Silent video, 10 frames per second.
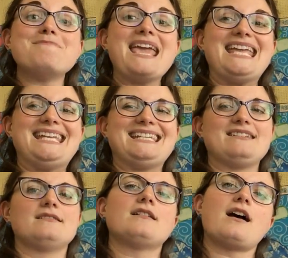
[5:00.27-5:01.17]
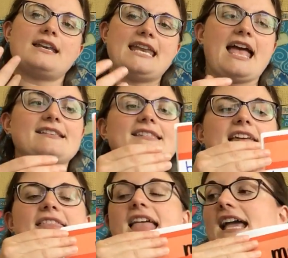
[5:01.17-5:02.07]
made. a nest.
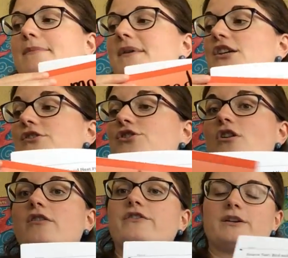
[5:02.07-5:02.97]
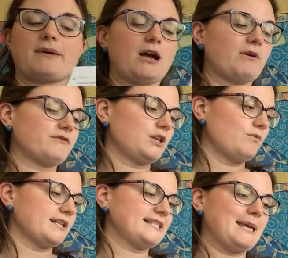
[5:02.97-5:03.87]
And that can be your strong verb, however you
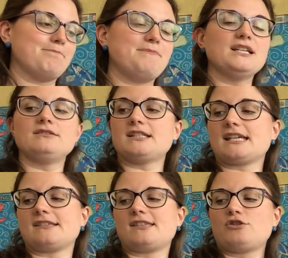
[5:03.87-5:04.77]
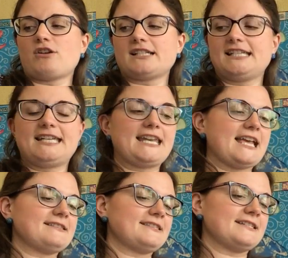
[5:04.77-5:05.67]
want to say, built, constructed a
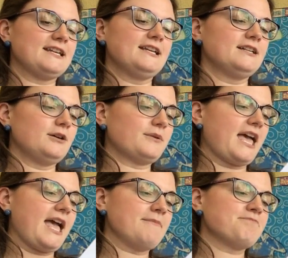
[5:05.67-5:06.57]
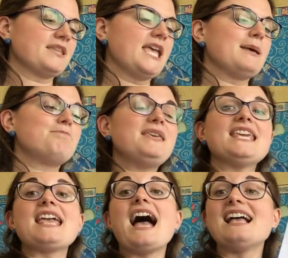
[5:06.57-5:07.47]
nest. Okay?
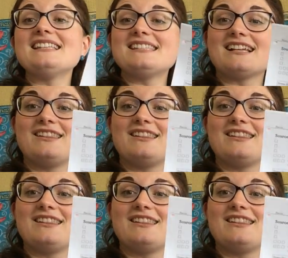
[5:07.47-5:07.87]
Because